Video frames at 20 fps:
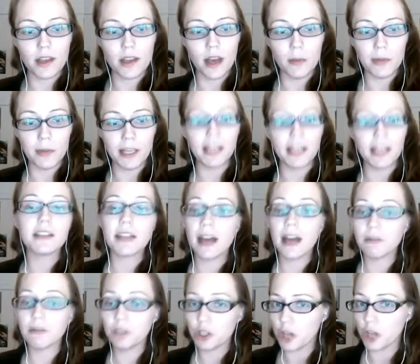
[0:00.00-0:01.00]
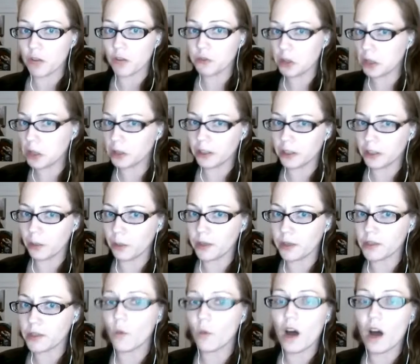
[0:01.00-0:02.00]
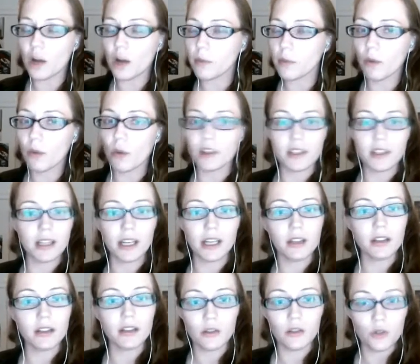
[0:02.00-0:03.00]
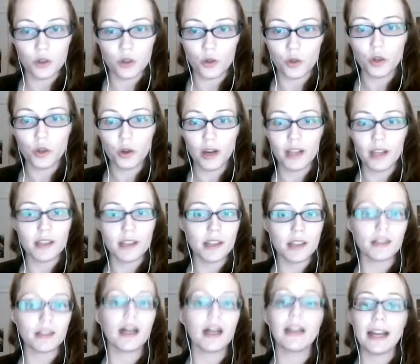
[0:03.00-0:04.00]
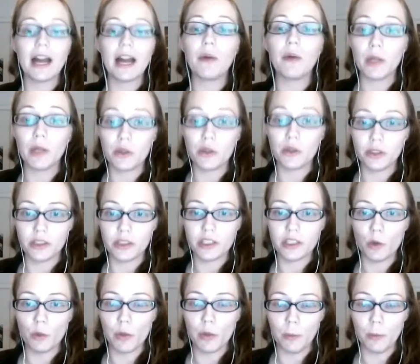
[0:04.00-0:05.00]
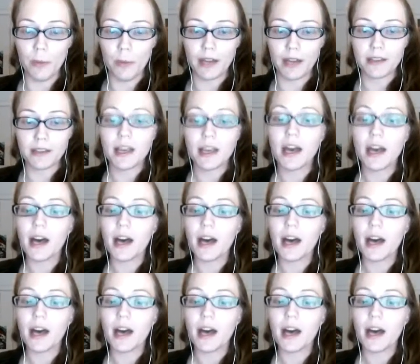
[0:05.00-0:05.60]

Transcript: I mean, he did have to shuffle a little bit to walk, but it wasn't anything too crazy, not like how we usually see with big mechs.